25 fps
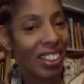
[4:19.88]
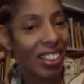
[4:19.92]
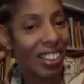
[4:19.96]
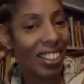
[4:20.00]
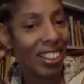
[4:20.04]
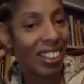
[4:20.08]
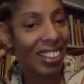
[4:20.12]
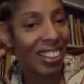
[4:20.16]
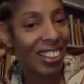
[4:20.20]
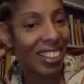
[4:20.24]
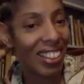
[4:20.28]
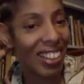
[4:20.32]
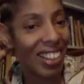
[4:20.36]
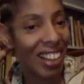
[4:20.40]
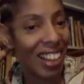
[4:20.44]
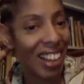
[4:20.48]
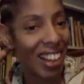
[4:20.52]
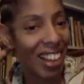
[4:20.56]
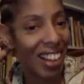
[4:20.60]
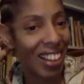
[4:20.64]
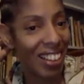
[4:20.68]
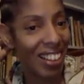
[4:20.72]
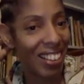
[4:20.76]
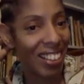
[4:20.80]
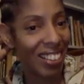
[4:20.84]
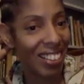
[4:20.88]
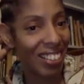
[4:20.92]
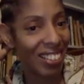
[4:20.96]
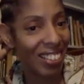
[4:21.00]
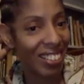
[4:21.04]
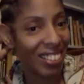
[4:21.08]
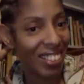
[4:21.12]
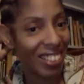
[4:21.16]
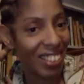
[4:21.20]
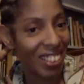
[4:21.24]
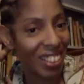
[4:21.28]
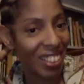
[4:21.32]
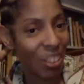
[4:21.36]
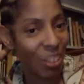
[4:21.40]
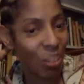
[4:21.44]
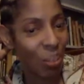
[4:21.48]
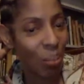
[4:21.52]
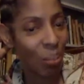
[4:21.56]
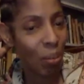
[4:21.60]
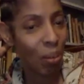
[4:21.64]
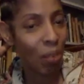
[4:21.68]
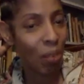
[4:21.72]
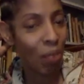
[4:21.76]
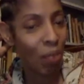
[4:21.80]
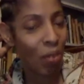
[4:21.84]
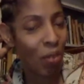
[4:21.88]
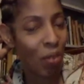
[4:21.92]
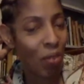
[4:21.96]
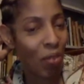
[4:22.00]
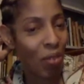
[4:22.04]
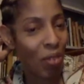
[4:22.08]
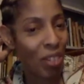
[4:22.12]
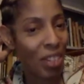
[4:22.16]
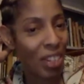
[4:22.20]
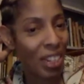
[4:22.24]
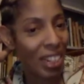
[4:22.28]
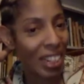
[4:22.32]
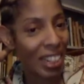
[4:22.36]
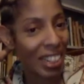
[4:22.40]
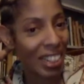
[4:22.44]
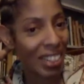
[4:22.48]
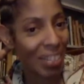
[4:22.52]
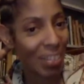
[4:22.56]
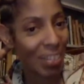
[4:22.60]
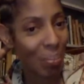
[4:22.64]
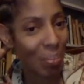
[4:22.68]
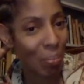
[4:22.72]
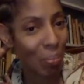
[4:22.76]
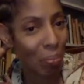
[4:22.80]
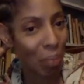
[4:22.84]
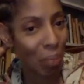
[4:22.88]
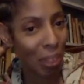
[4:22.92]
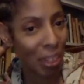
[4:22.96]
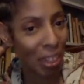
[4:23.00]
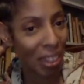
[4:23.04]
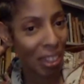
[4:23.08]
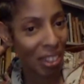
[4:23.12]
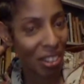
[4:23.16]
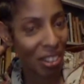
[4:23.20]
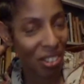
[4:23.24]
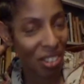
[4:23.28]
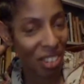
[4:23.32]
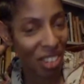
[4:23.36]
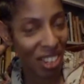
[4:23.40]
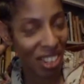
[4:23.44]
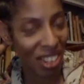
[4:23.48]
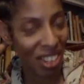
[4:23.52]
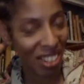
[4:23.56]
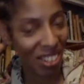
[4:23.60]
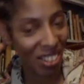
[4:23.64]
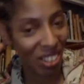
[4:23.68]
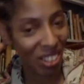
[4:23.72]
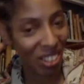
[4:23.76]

Yeah, you were buffering for a second, but now you're not, so.